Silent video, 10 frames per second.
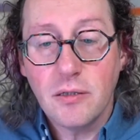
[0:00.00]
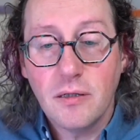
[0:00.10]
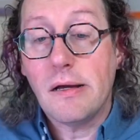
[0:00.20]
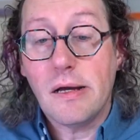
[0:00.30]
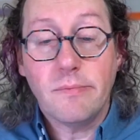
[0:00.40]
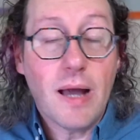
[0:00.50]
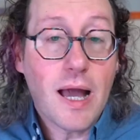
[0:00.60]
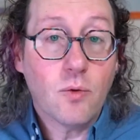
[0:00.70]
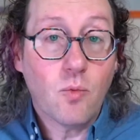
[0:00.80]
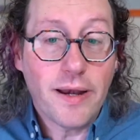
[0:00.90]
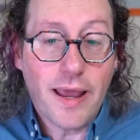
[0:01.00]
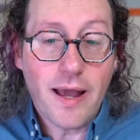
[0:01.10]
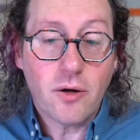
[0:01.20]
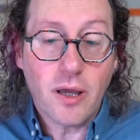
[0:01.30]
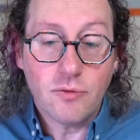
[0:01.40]
I went
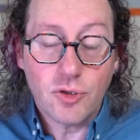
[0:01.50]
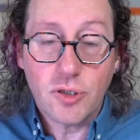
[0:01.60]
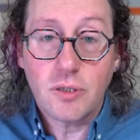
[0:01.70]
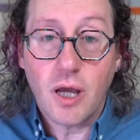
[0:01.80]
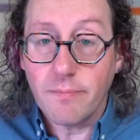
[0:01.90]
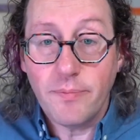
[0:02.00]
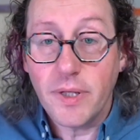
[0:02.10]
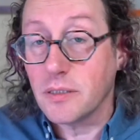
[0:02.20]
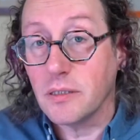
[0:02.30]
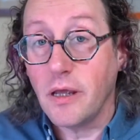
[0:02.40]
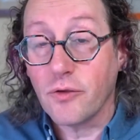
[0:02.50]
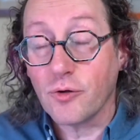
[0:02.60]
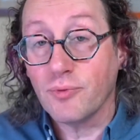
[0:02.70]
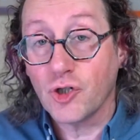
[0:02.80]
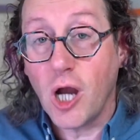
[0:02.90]
out, I was going to build another
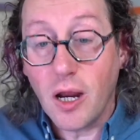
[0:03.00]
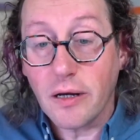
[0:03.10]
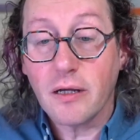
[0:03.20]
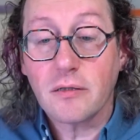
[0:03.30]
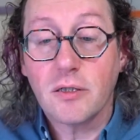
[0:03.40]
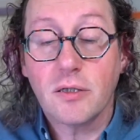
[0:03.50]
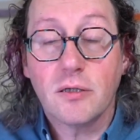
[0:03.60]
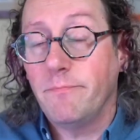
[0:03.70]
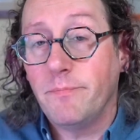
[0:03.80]
product.